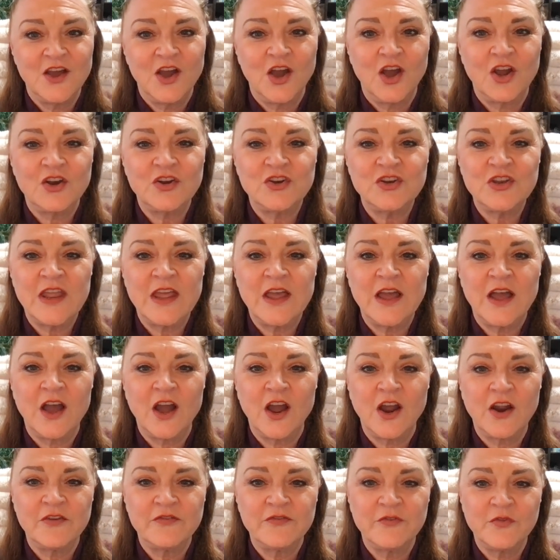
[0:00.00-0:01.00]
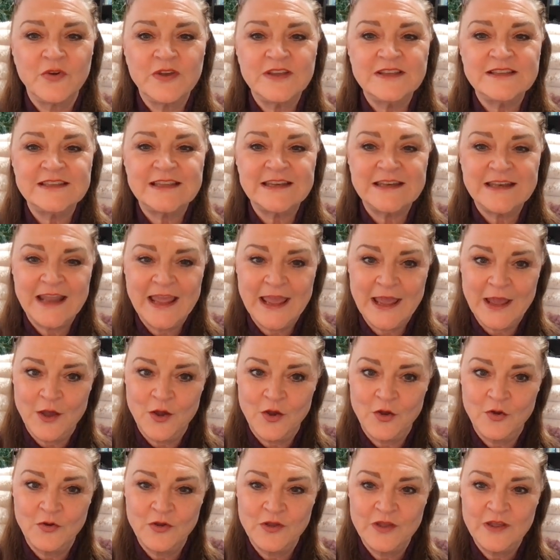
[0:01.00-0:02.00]
our, our voice
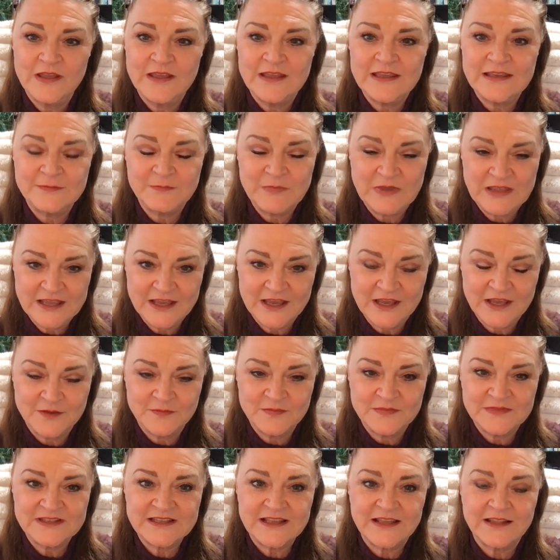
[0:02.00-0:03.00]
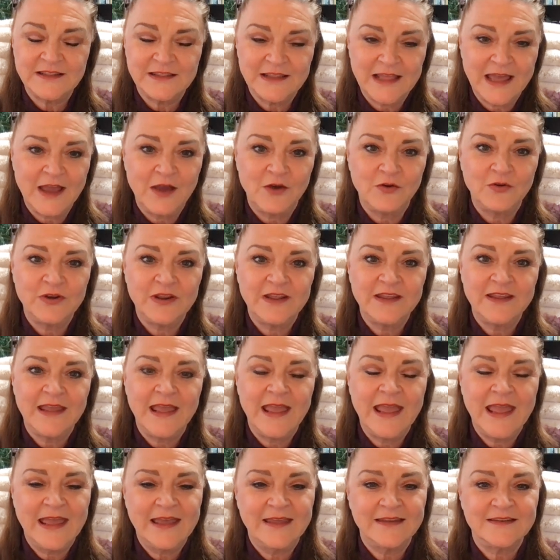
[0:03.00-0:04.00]
now it becomes loud
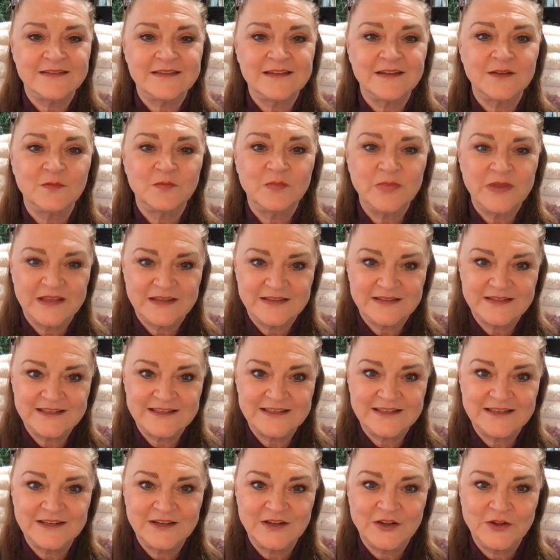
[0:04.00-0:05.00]
and pissed.